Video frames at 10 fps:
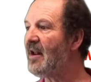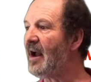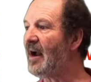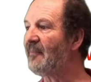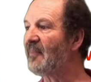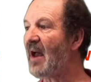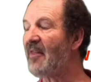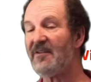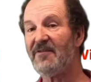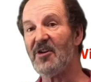And
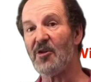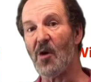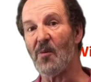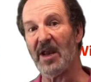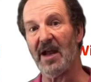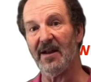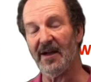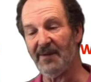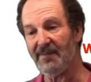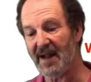then further up we get,
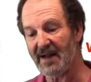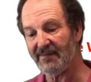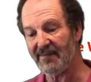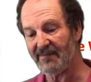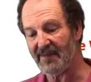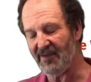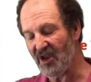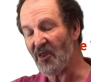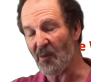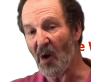in the
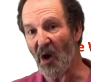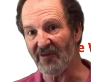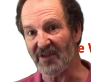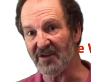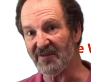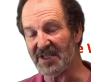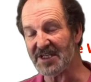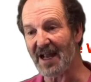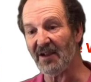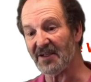other part of the
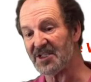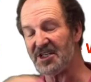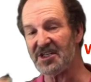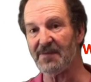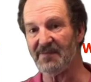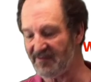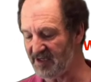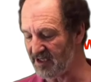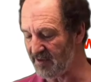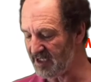cell system, if you
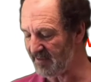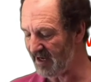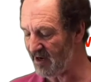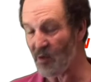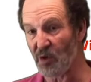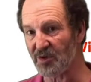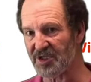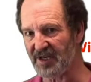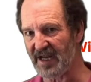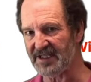see what I mean, we
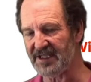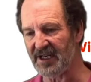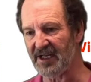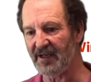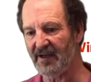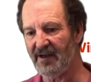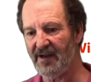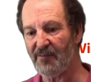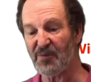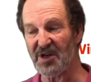also get
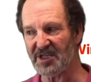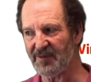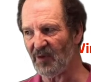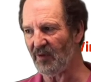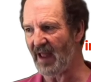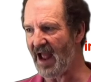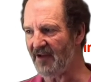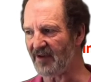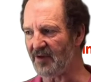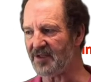predictable
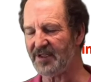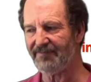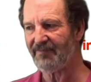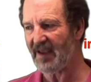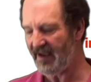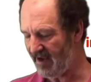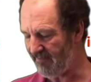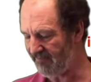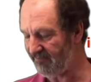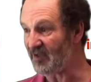airflows,
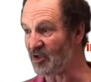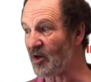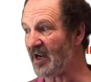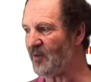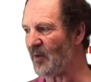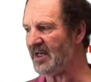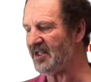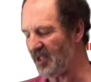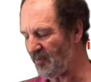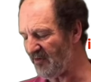the trade winds
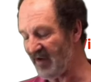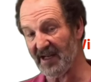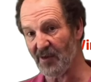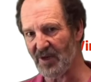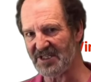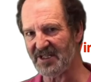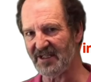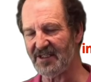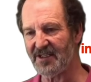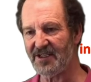and the prevailing
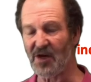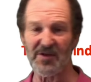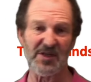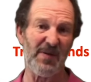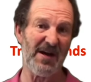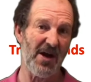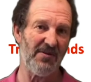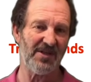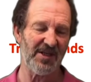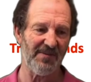westerlies. So this has been
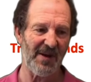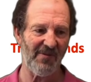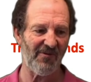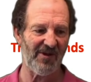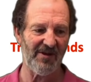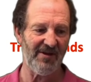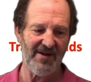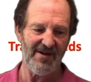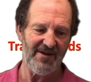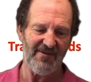known to people for
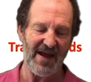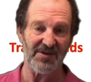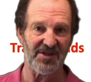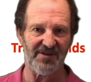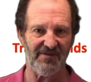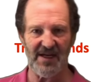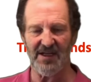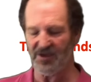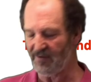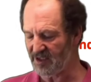thousands of
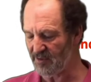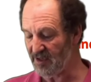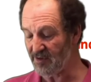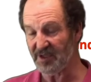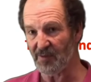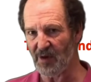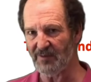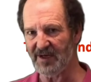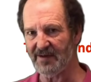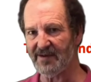years. Obviously we used them when
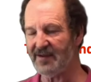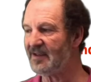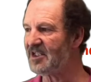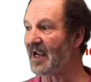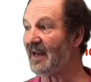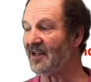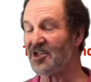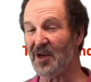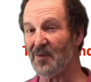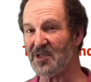we were sailing
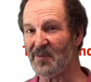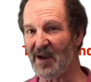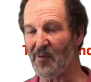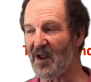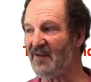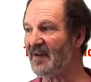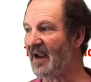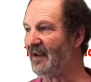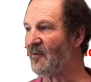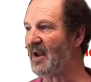ship, was the main way of
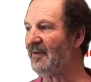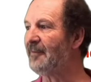getting around.